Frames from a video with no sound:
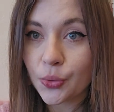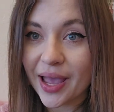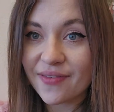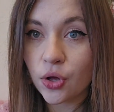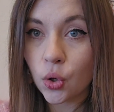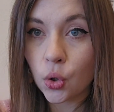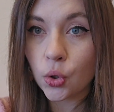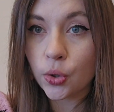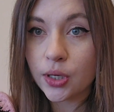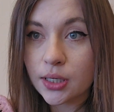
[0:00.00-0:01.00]
I have a
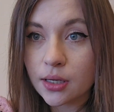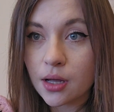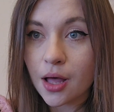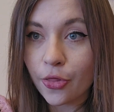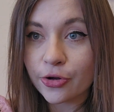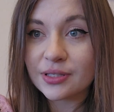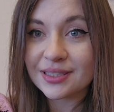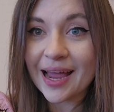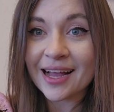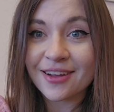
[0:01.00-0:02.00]
whole other
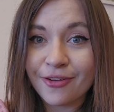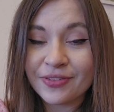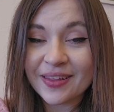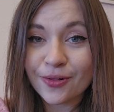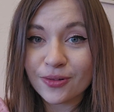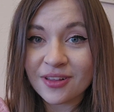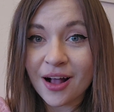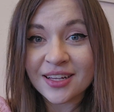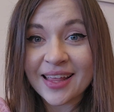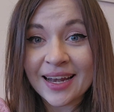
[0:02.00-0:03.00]
stack of single
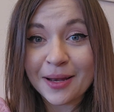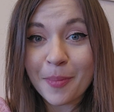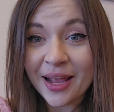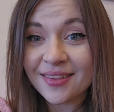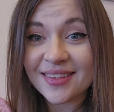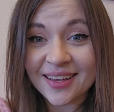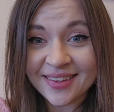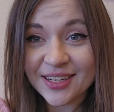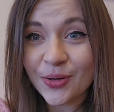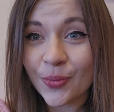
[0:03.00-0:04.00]
socks that need mates? Yes,
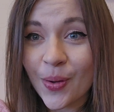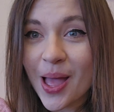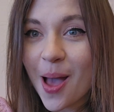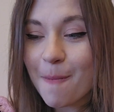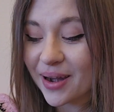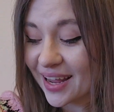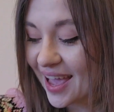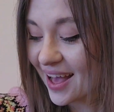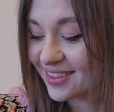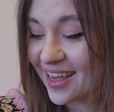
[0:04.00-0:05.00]
I do. But I
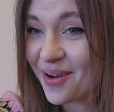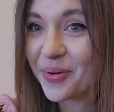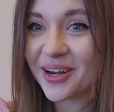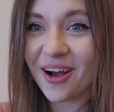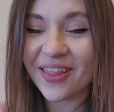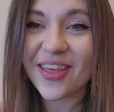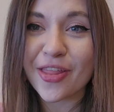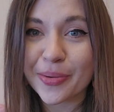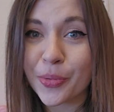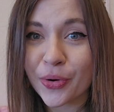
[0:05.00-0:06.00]
cast that one on the
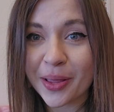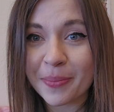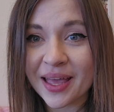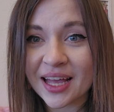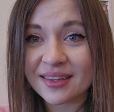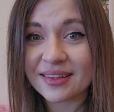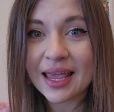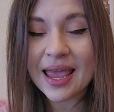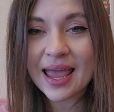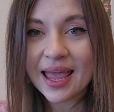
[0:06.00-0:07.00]
other morning because
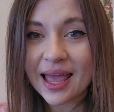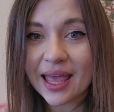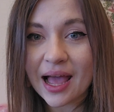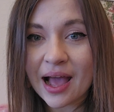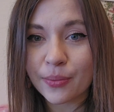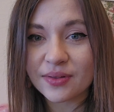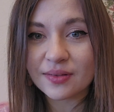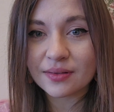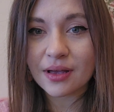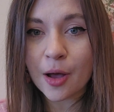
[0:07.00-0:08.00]
I
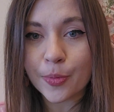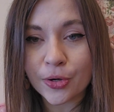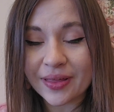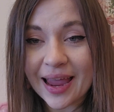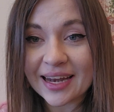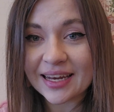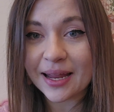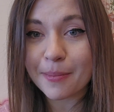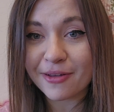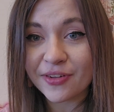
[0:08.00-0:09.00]
was up early
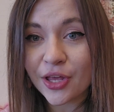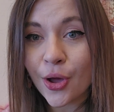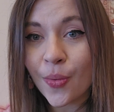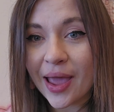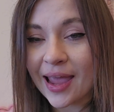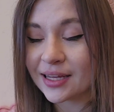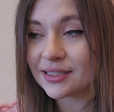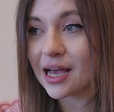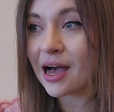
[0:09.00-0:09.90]
editing my video, and